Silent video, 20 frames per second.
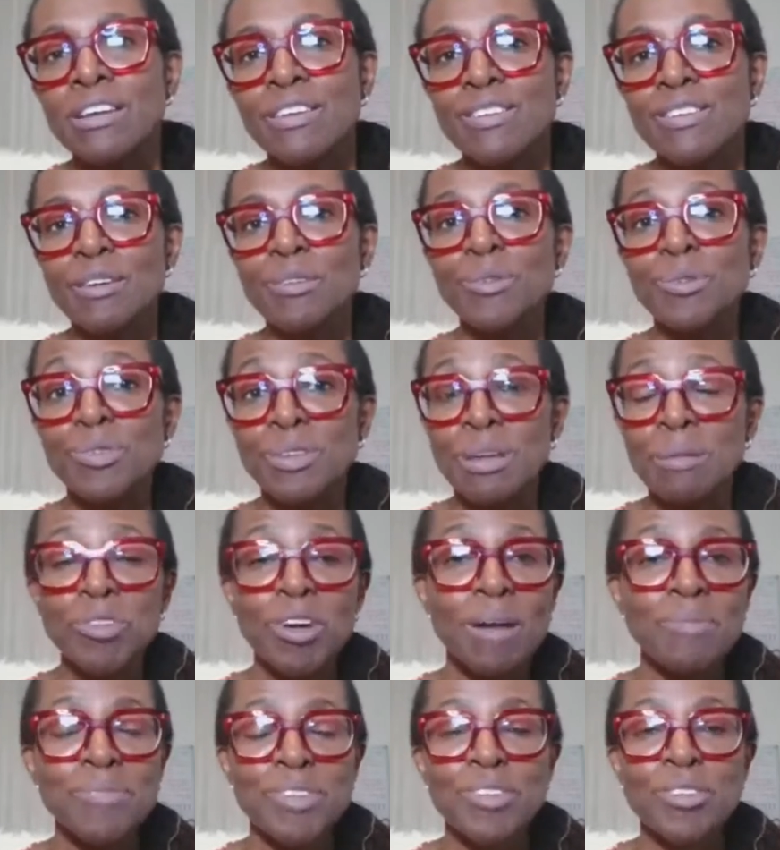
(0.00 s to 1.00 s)
So
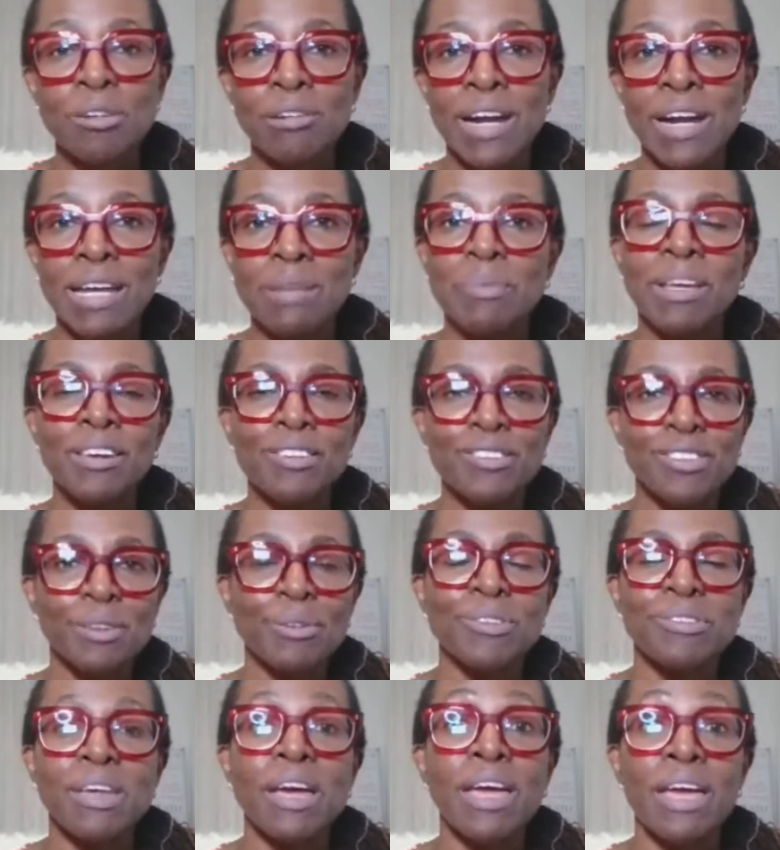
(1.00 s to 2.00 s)
sometimes it's great because
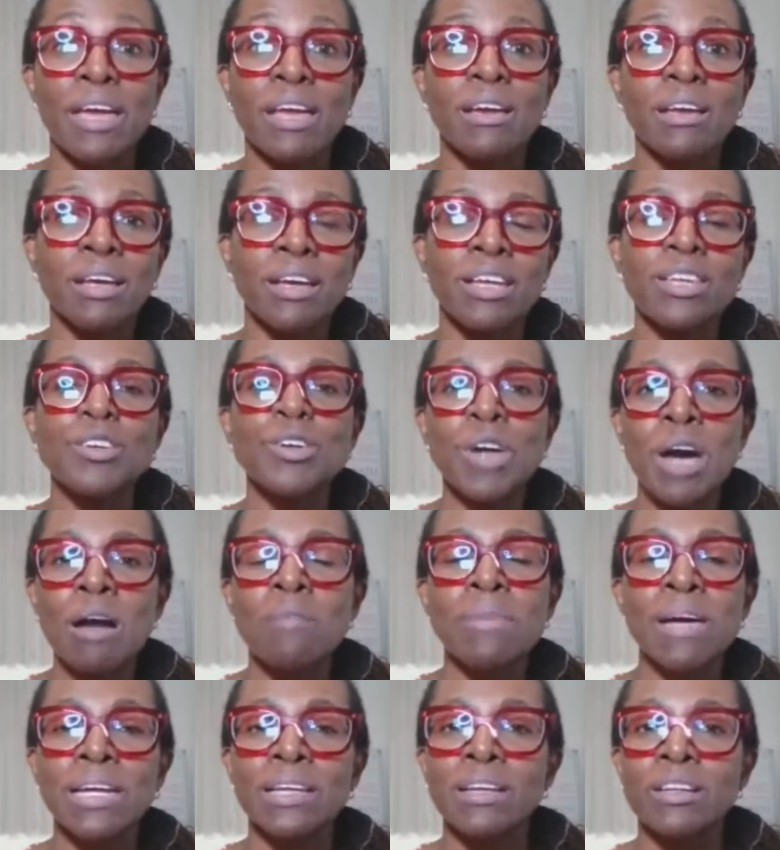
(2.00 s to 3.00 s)
they'll say, can you
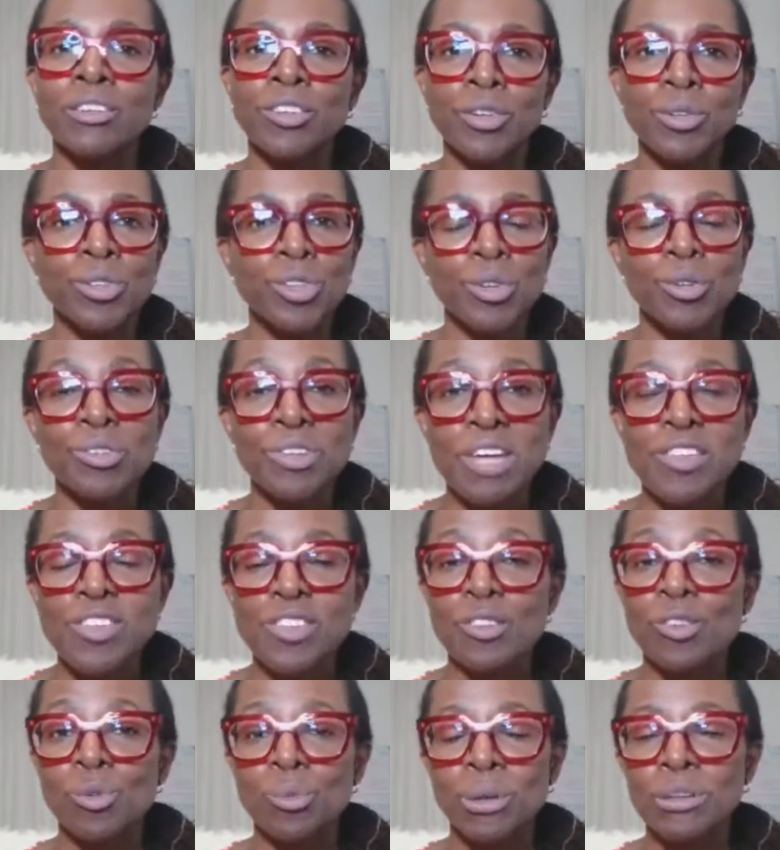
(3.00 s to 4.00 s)
come in and do 2
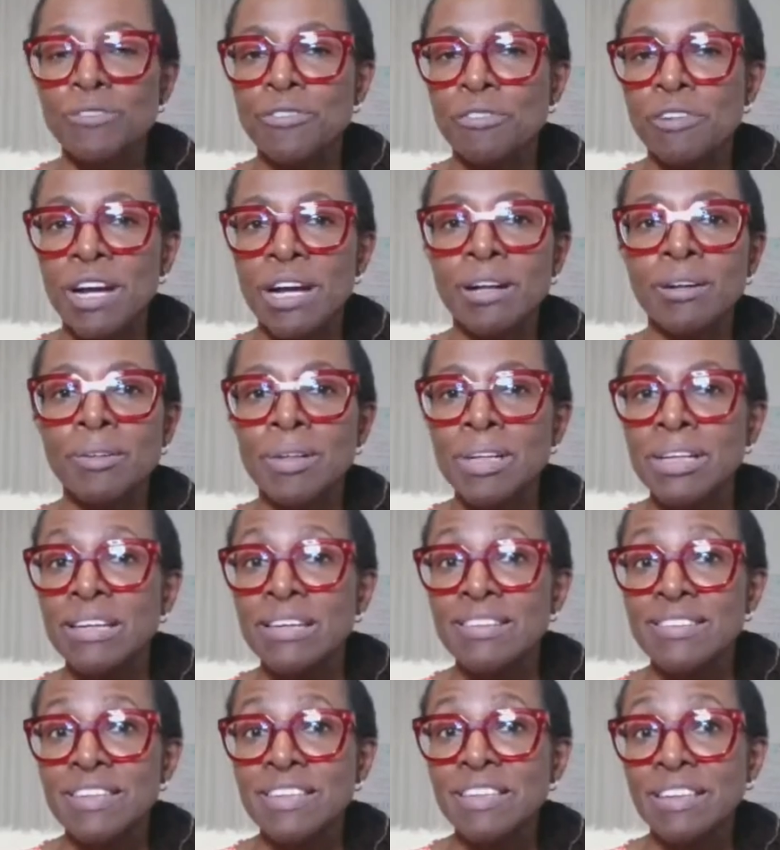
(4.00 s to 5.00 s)
sessions, one for our
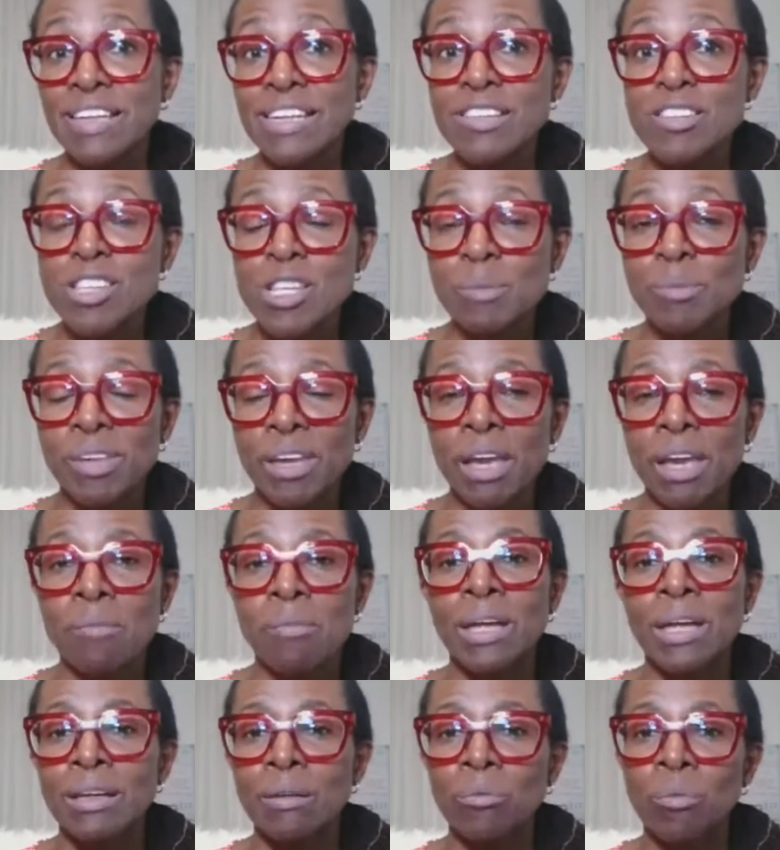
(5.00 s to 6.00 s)
senior leadership
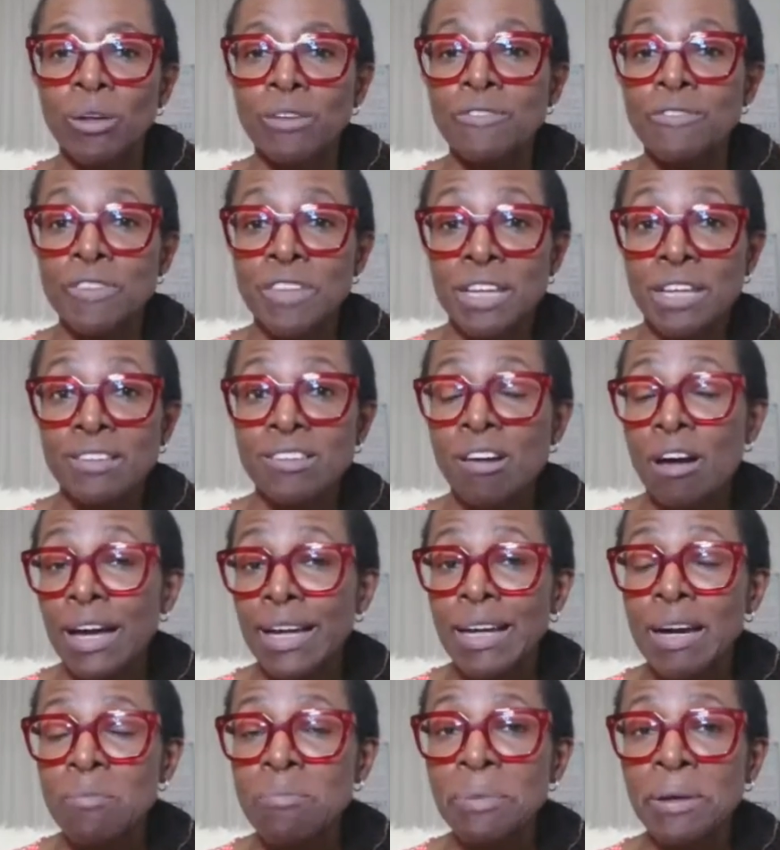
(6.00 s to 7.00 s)
team and then one for the
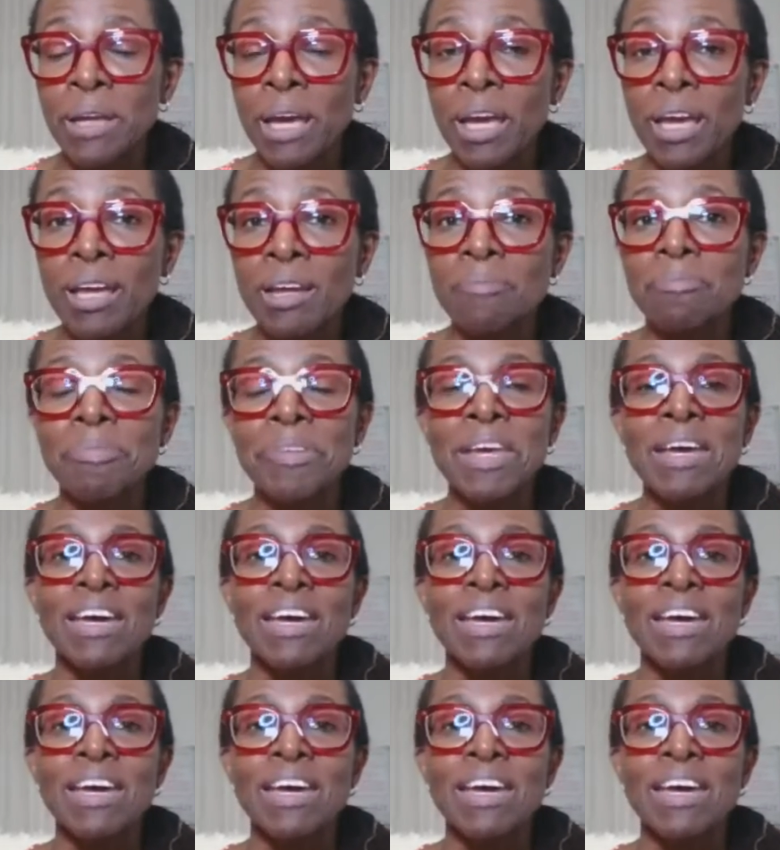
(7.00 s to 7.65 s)
entire company?